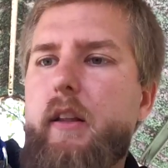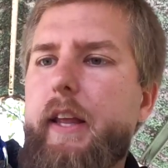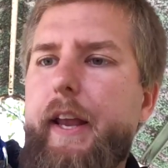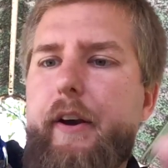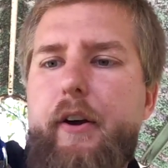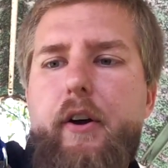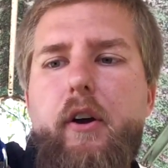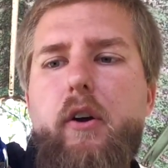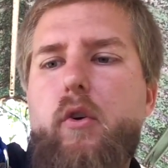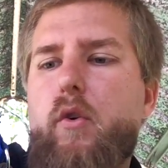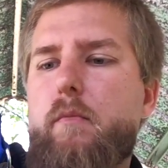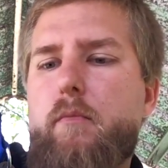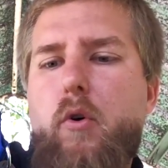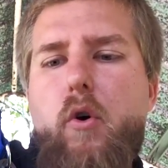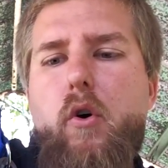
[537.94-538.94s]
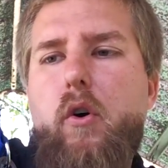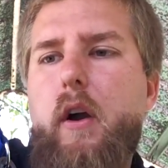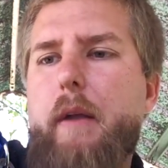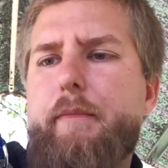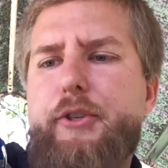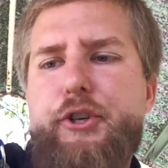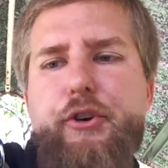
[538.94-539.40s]
liter or more.
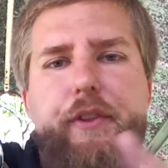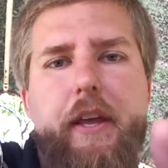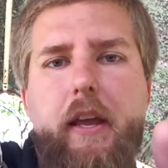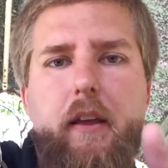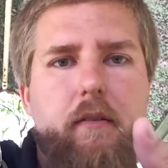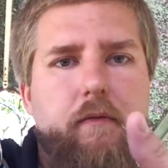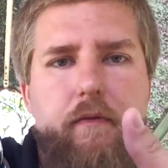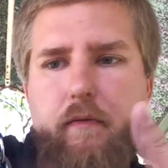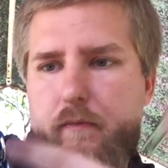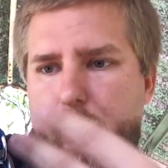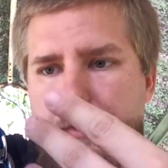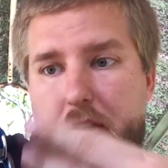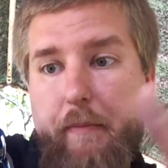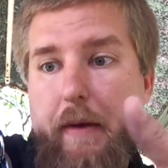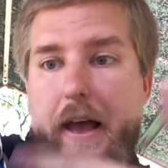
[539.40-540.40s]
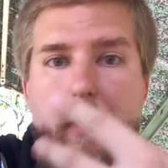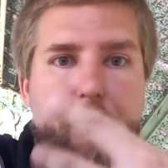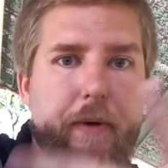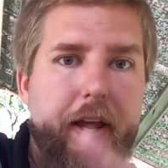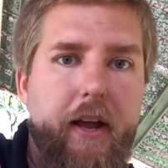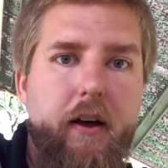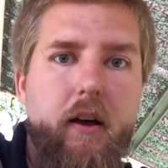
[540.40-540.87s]
I'm sure they could somehow
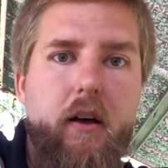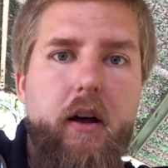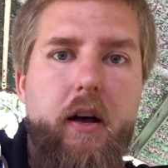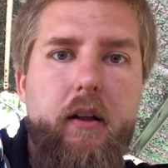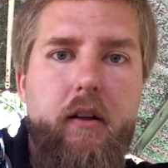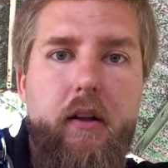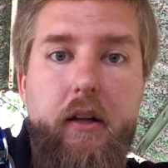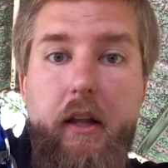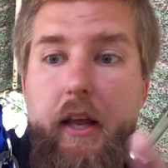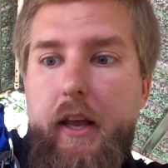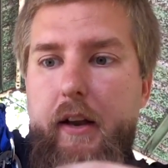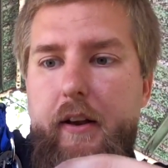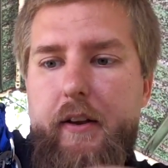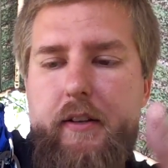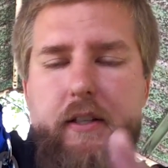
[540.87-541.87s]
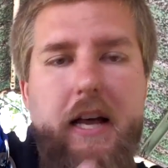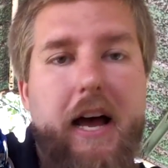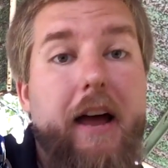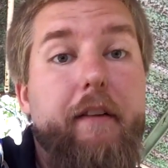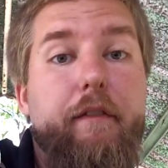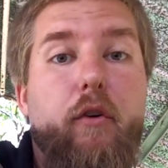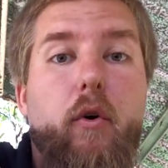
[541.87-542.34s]
make a lid and
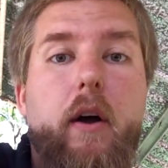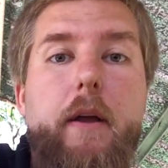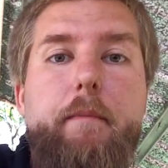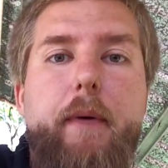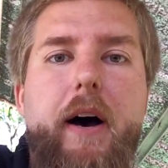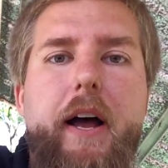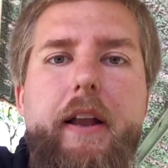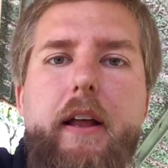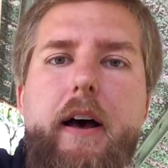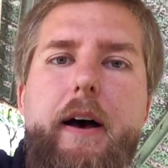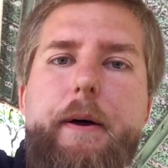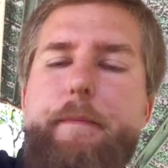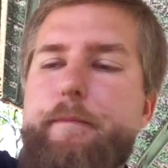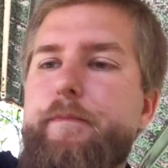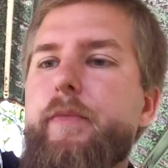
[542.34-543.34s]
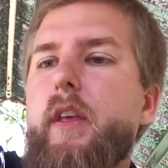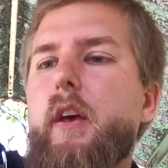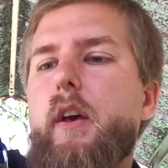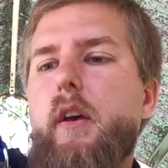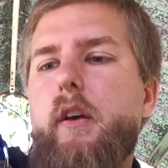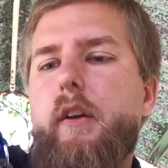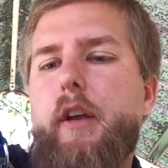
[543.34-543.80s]
design for it, but
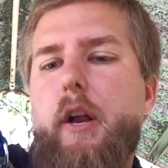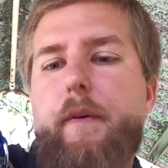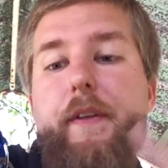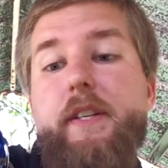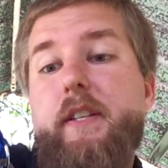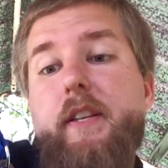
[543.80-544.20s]
this is the